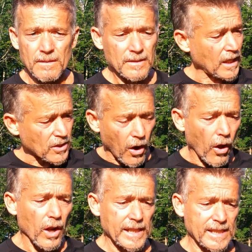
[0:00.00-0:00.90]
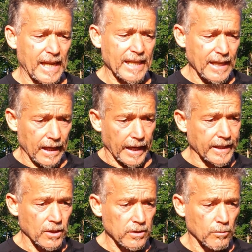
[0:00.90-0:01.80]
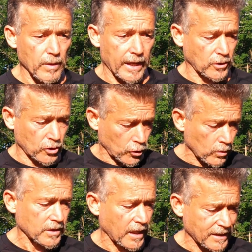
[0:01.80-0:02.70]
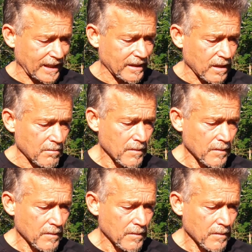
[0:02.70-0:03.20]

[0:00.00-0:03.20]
That's all I seen, and I killed them as soon as I seen them.